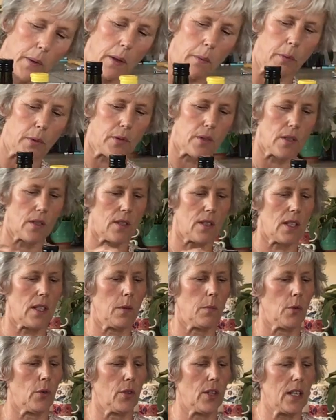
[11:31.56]
be able to
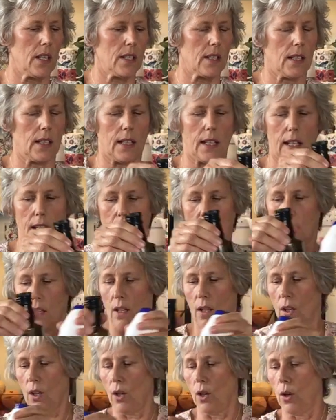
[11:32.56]
see more easily
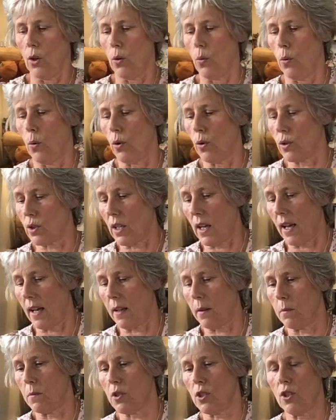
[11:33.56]
what
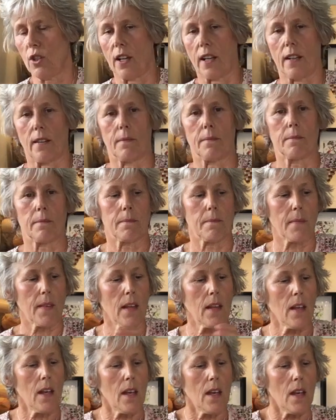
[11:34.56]
I'm doing.
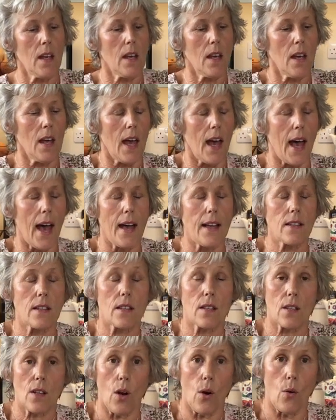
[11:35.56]

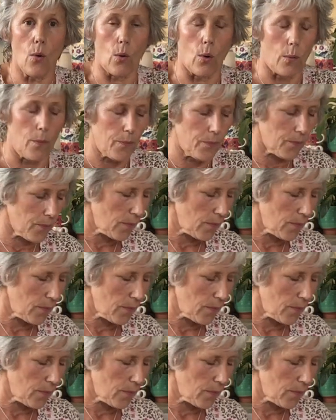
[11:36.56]
So,